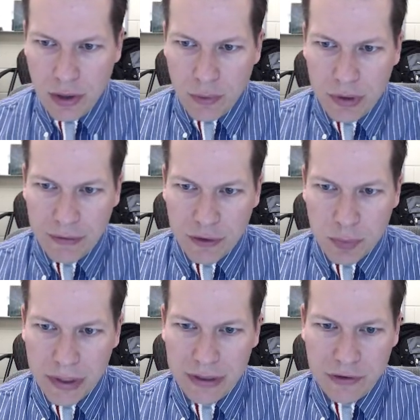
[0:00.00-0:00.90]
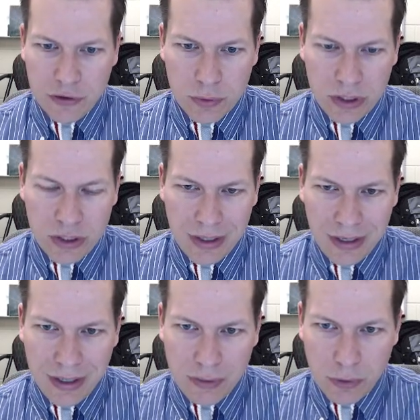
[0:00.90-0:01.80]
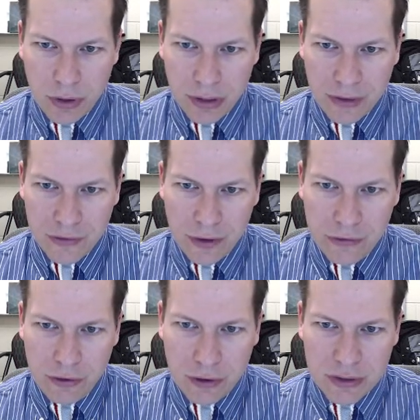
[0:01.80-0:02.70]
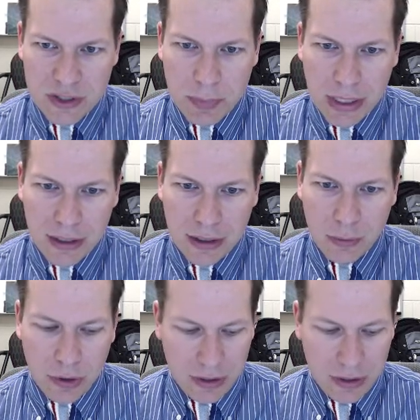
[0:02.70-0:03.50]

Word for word: When you have this blending situation, it will, as long as you don't expand it, it will